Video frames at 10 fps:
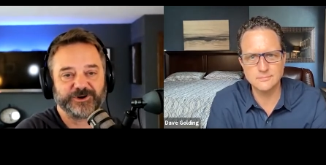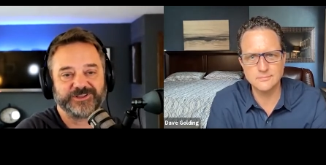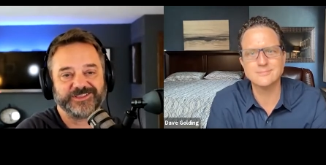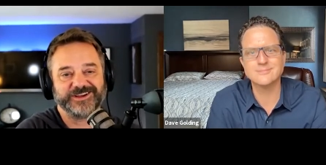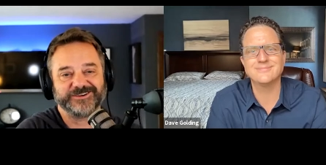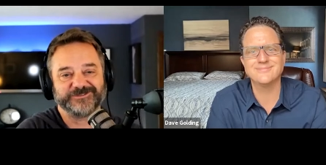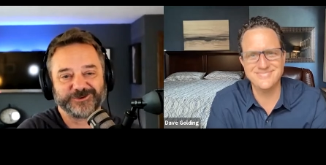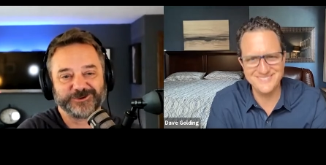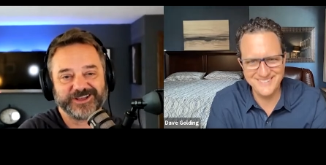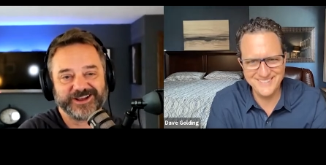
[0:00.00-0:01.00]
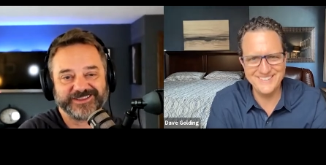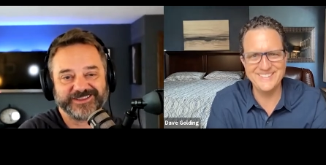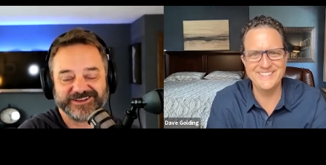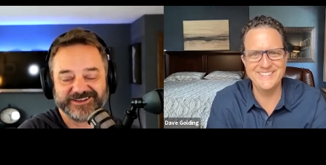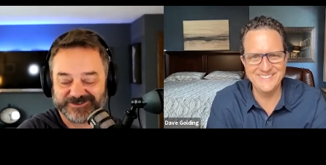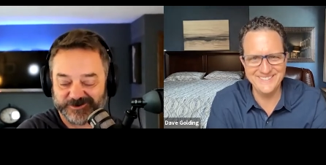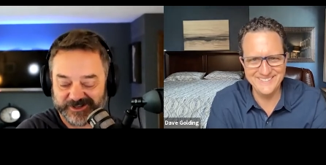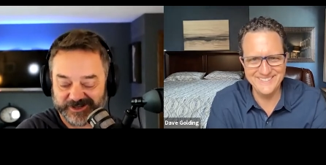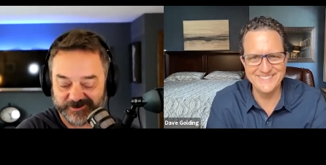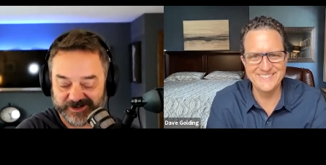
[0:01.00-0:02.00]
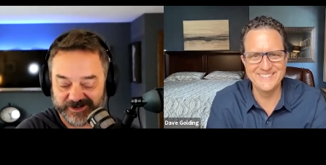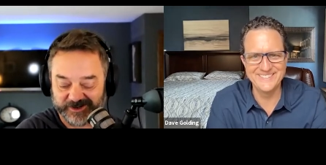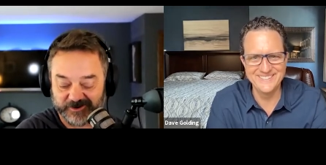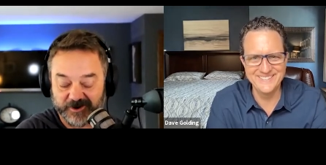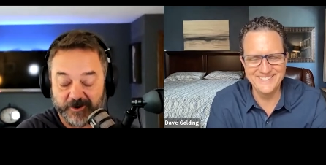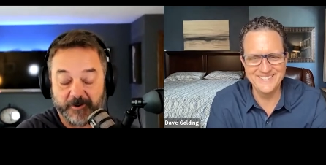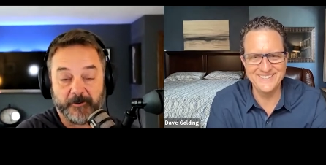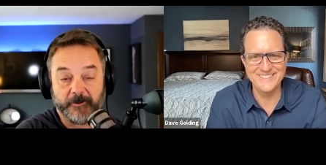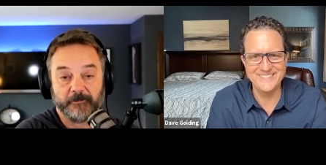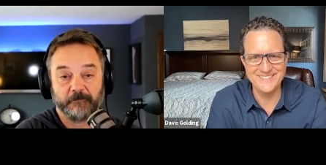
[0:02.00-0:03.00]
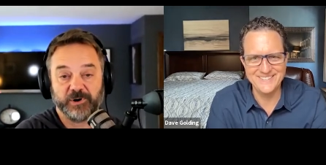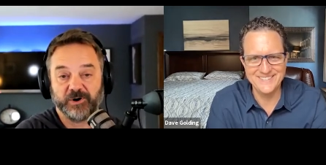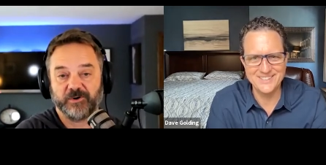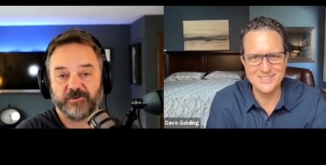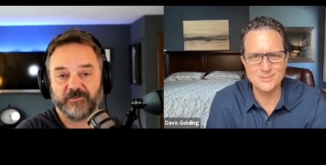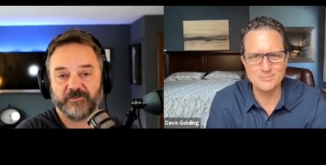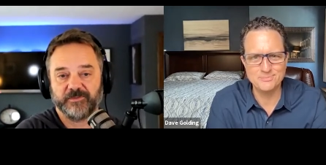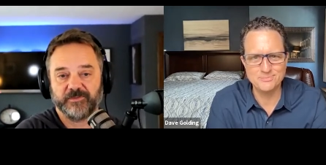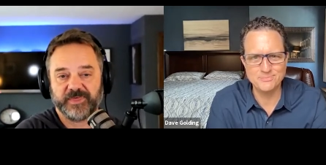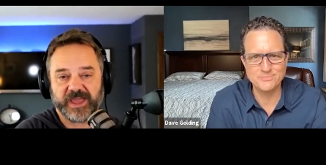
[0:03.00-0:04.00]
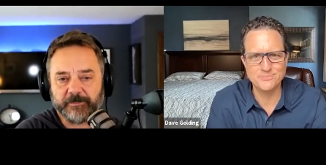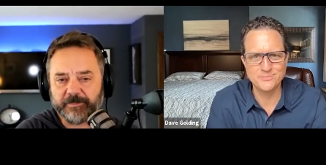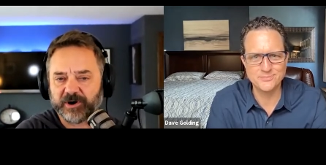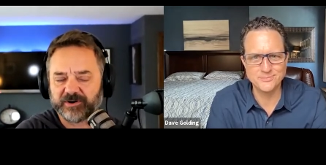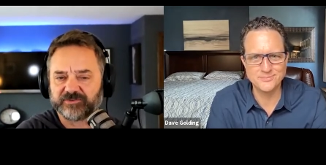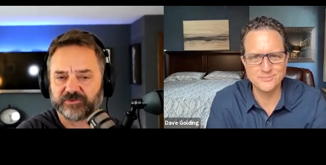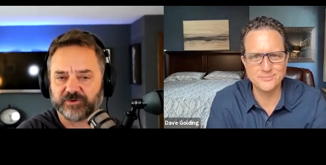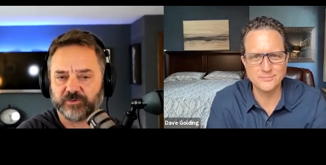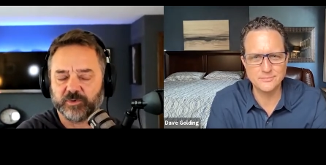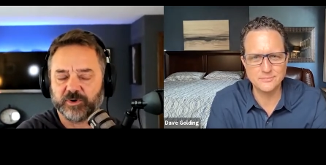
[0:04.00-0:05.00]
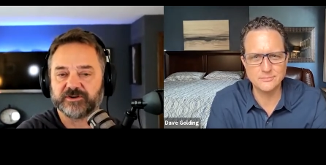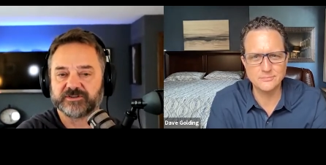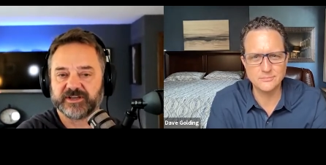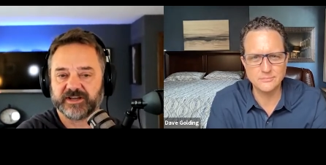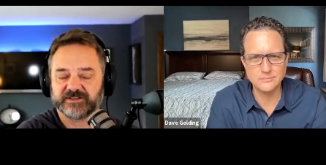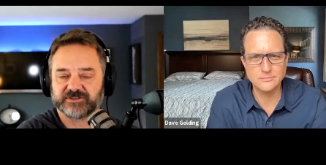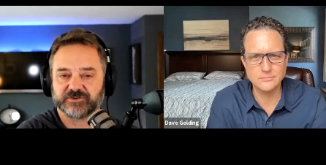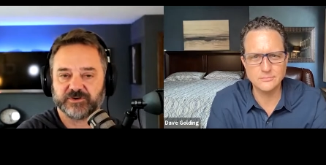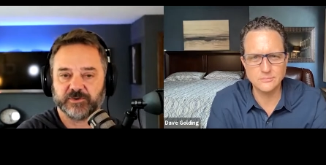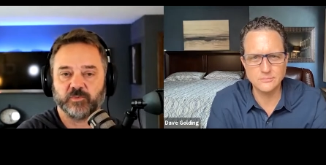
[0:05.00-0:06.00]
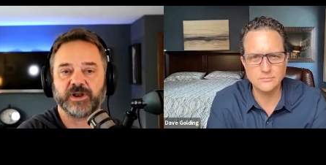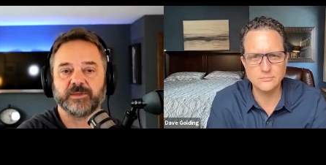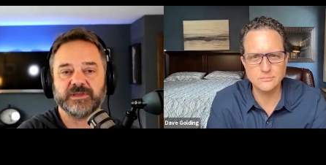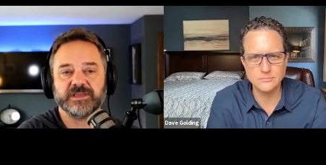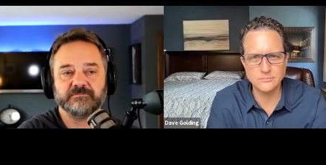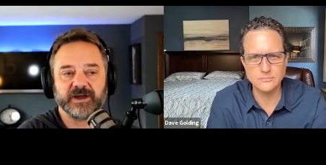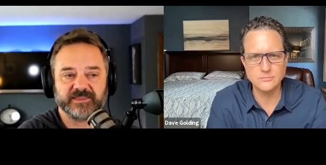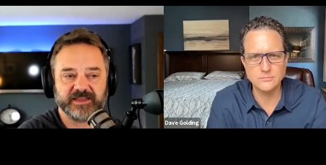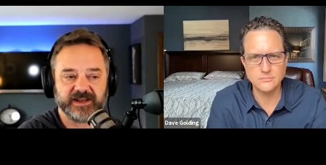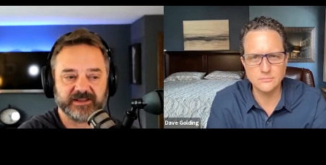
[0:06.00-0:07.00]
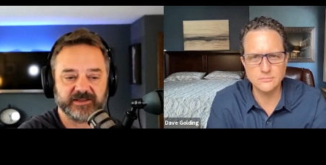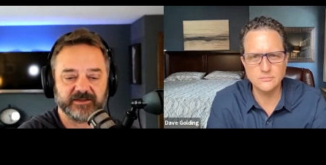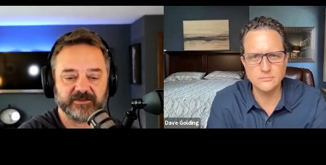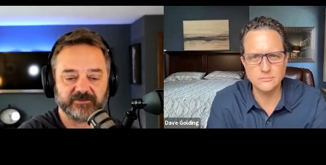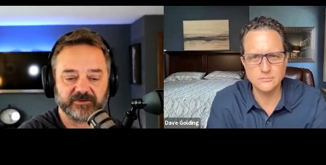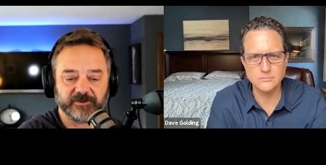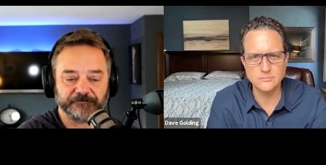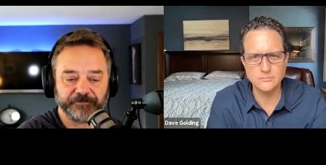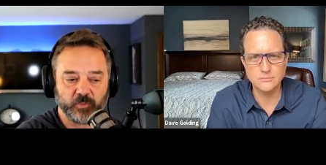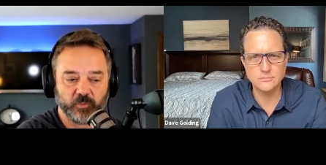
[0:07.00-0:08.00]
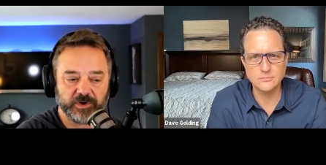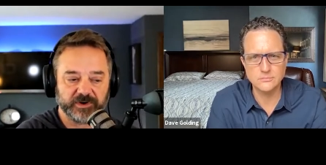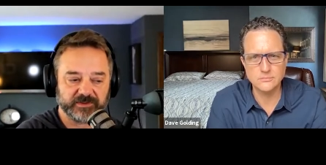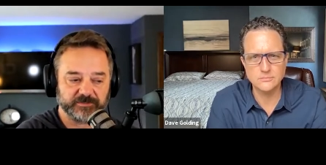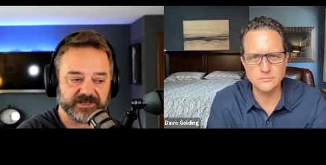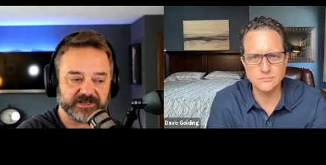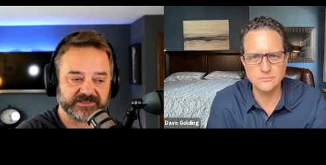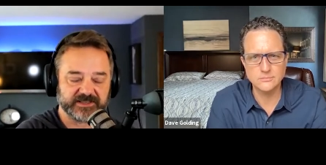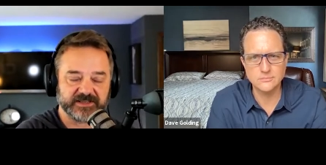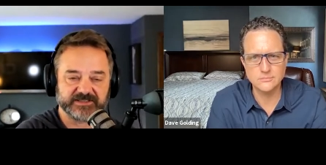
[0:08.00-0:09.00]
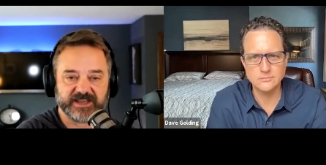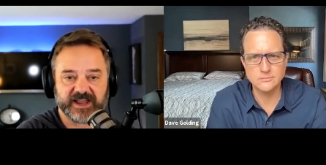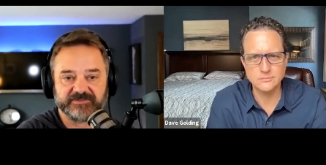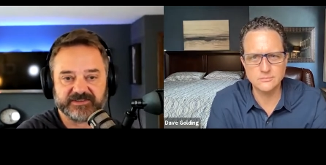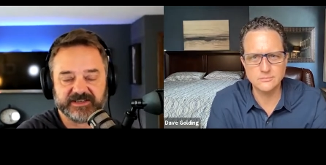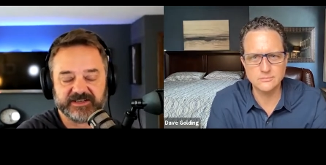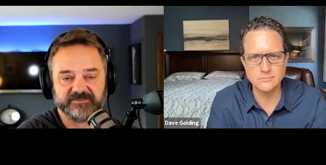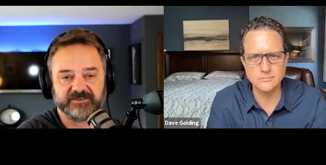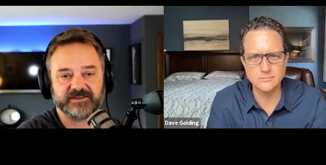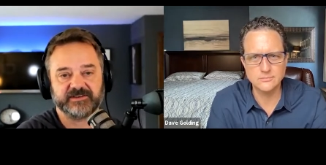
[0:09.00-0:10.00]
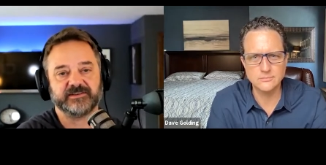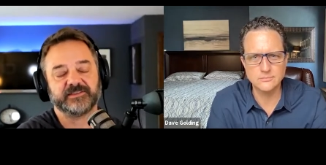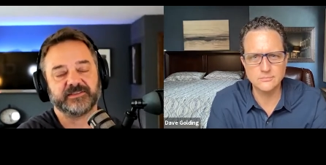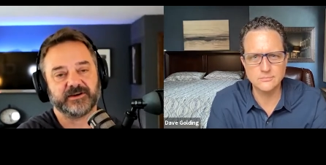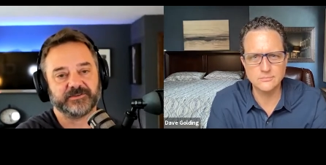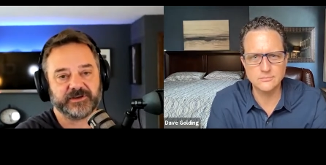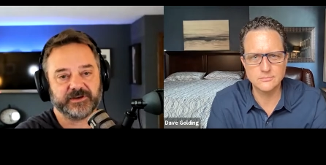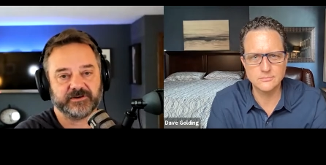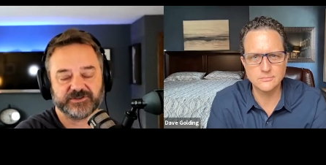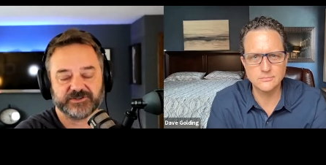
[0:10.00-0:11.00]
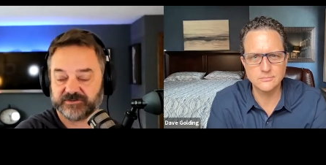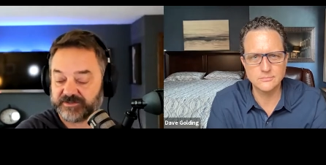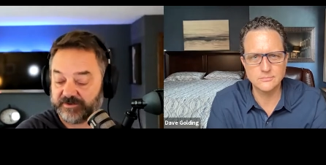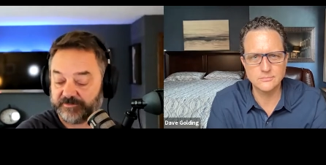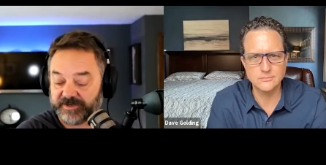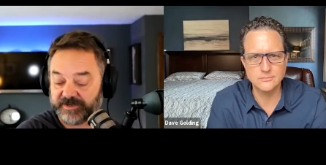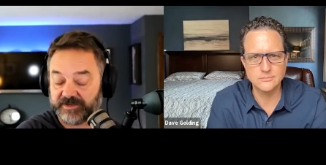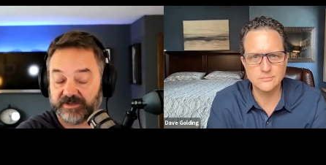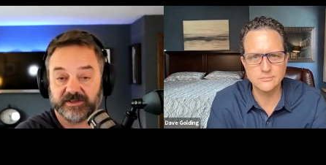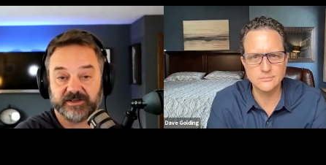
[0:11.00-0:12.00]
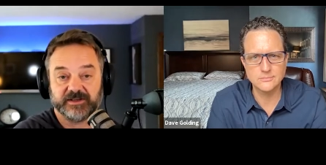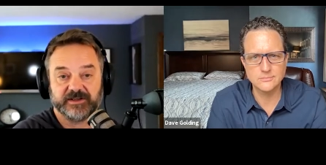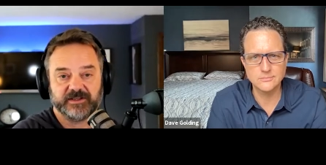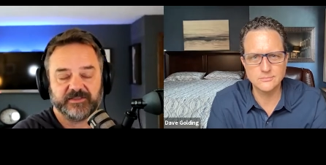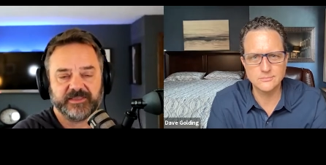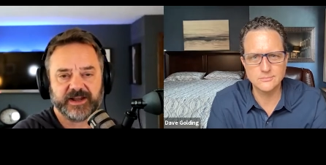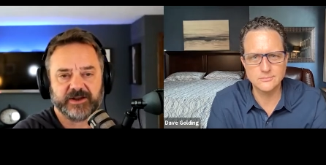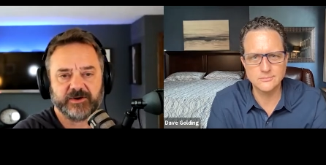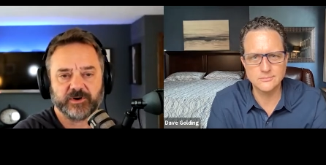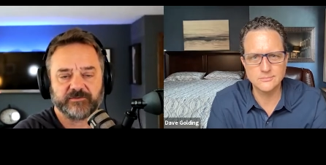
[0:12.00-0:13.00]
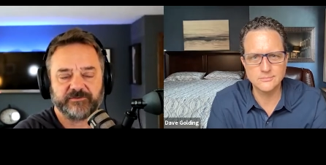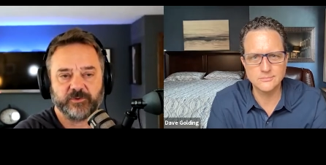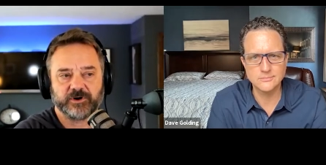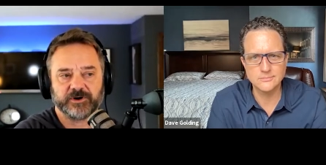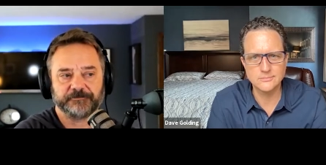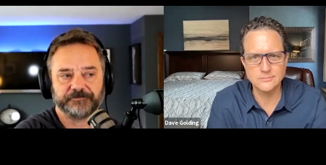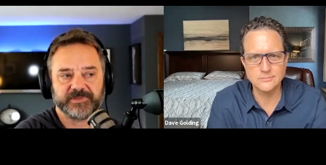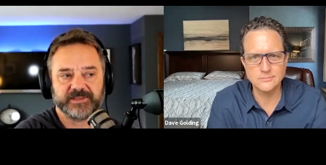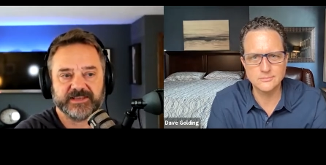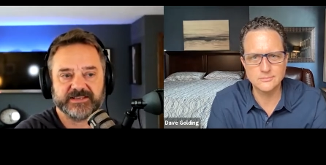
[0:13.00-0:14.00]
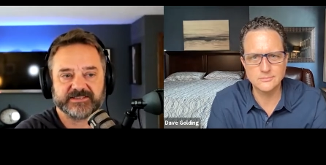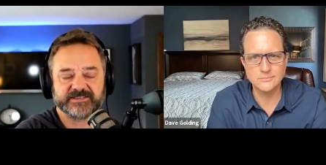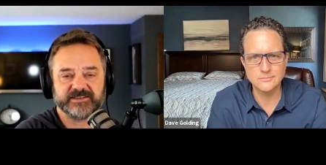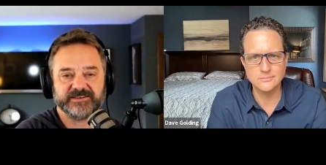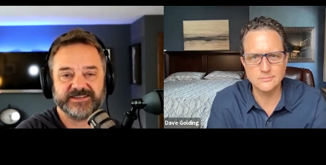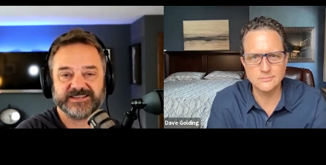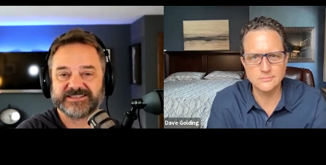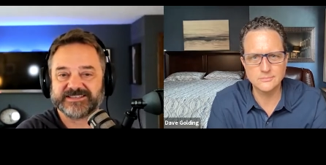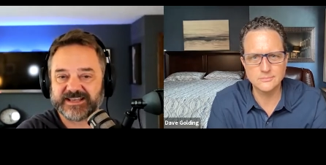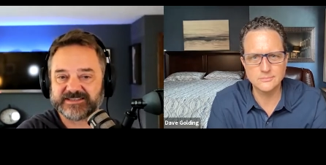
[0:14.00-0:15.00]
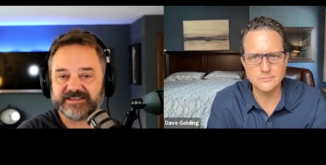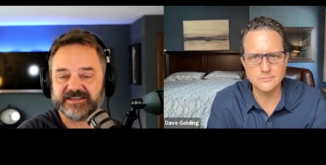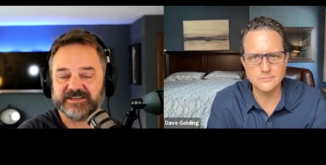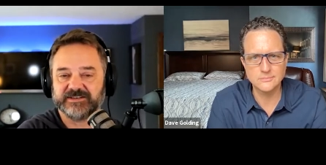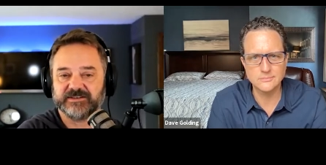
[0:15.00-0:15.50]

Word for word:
Speaker 1: a lot for a lot of things going on right now. But that part is true. What you're saying is true. And what I mean by that is one of the biggest things I've seen, even at the healthcare and insurance company that I work for, is necessity.